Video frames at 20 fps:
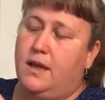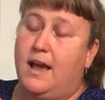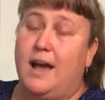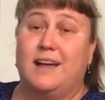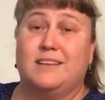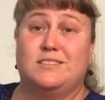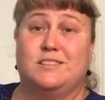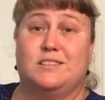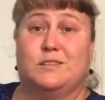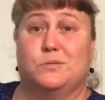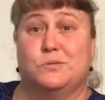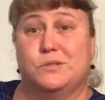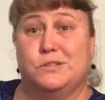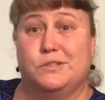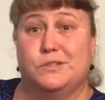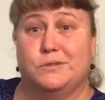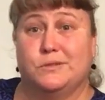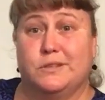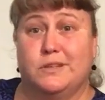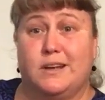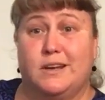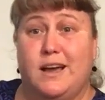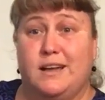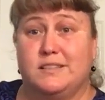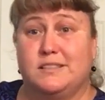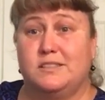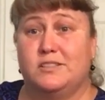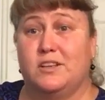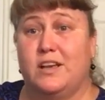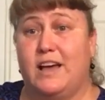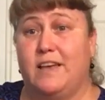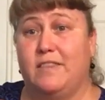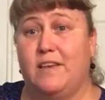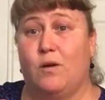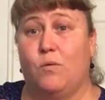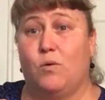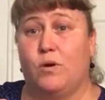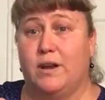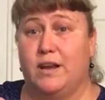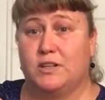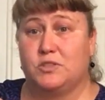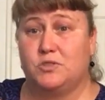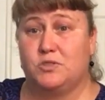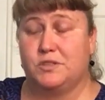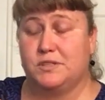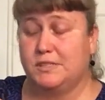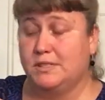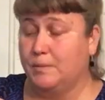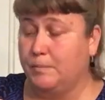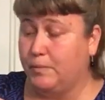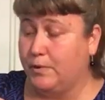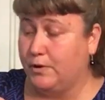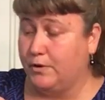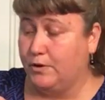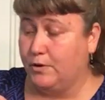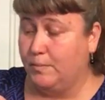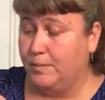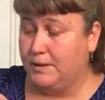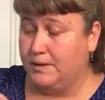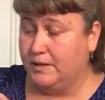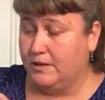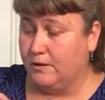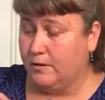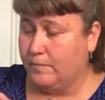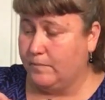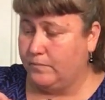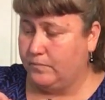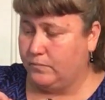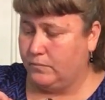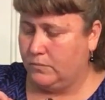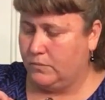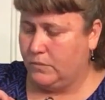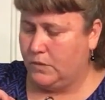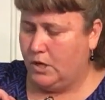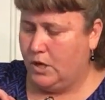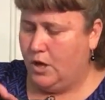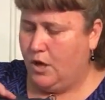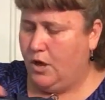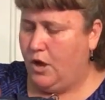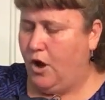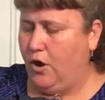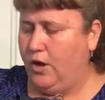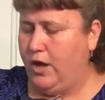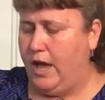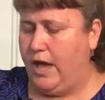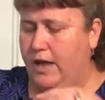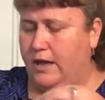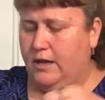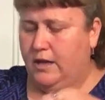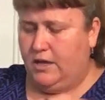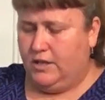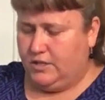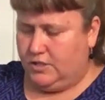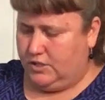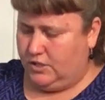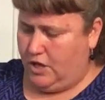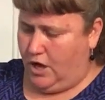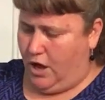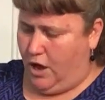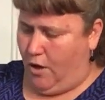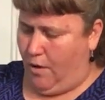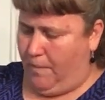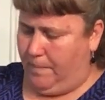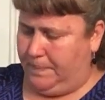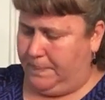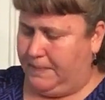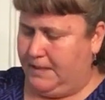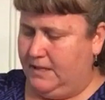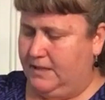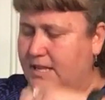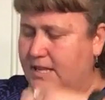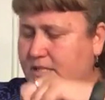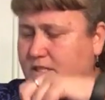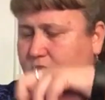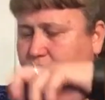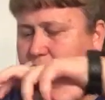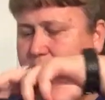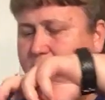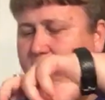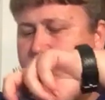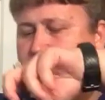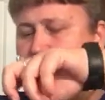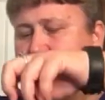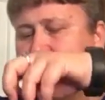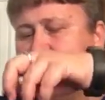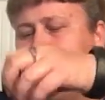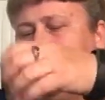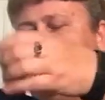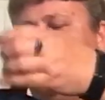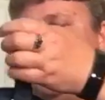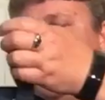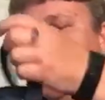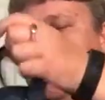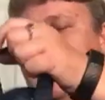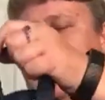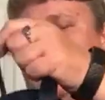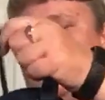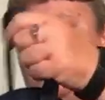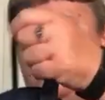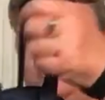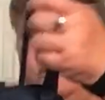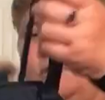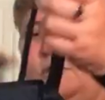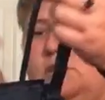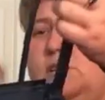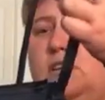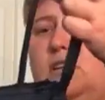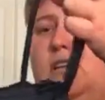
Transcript: I still would do it. I'd still add that one extra zipper, no big deal. Okay, so let's look at the handles.